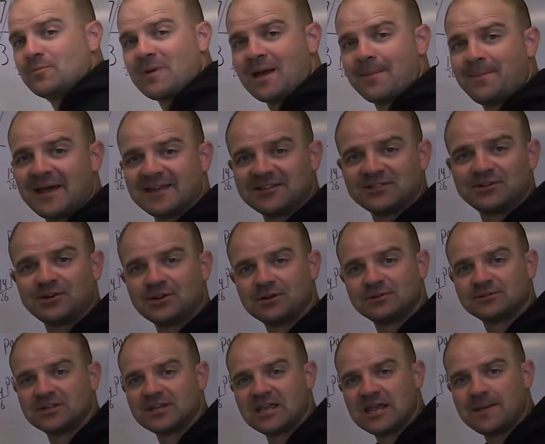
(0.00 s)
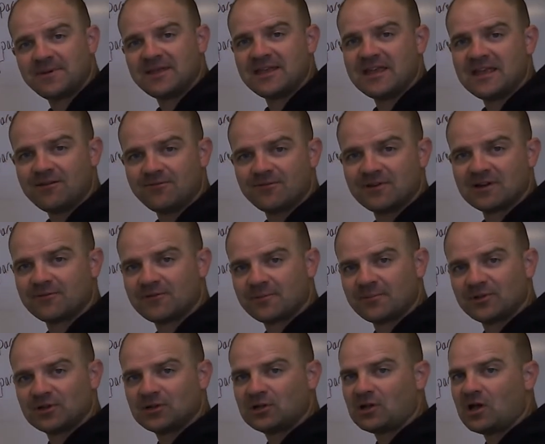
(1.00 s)
best here to keep it even. If I'm a
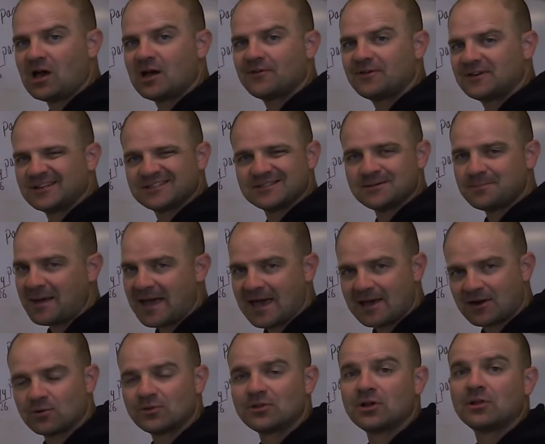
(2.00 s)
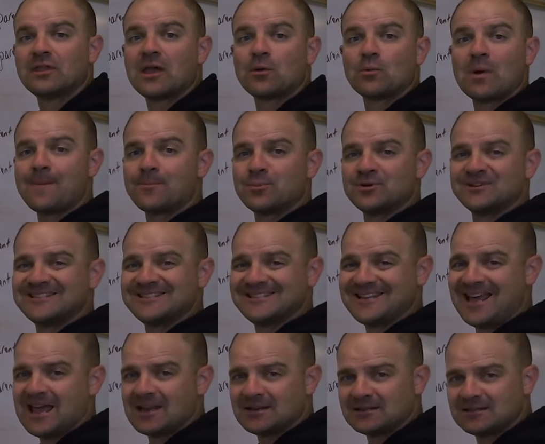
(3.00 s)
little off, it doesn't matter. They
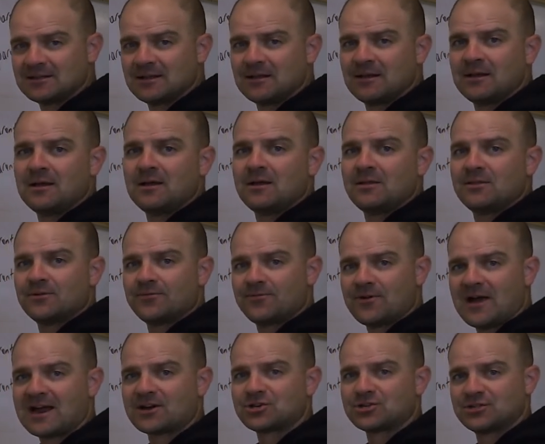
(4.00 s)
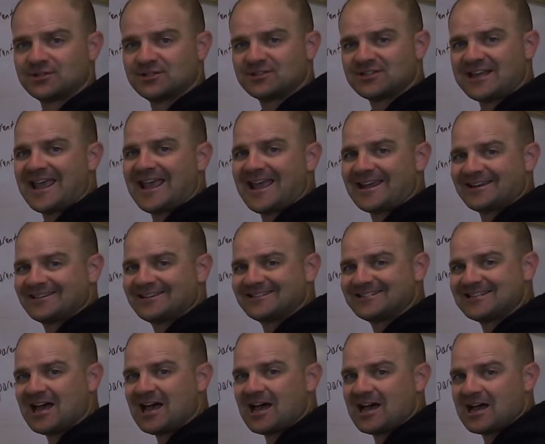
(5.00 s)
represent the fractions and the
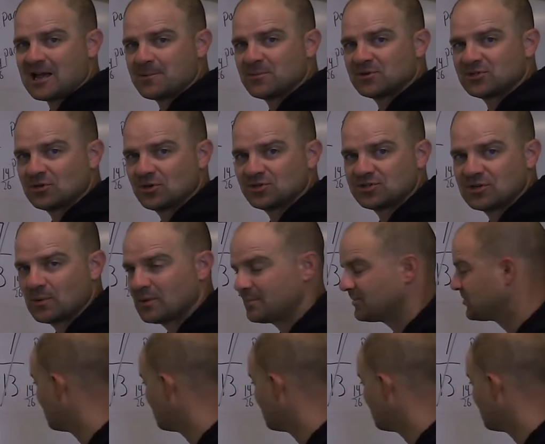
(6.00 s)
time associated with them. So